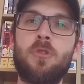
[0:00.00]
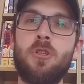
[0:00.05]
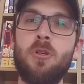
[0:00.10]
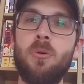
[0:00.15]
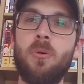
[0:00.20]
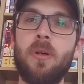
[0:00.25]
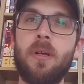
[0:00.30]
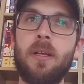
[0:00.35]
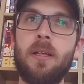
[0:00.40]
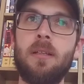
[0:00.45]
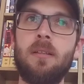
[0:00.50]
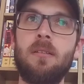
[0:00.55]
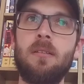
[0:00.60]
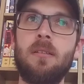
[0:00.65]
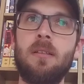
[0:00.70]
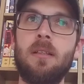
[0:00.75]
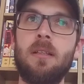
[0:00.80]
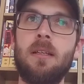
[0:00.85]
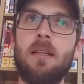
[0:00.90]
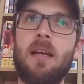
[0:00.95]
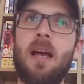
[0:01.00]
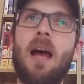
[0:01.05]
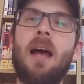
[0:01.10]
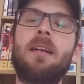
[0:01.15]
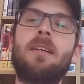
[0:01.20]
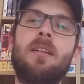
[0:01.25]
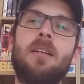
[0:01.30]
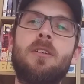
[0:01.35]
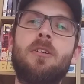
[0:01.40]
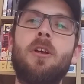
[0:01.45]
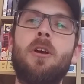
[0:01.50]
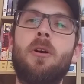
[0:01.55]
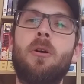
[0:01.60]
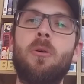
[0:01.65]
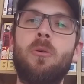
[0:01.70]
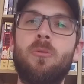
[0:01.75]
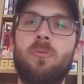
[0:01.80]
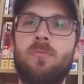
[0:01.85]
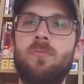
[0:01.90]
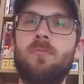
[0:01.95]
to it, I did
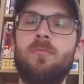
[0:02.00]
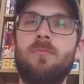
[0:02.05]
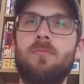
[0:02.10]
go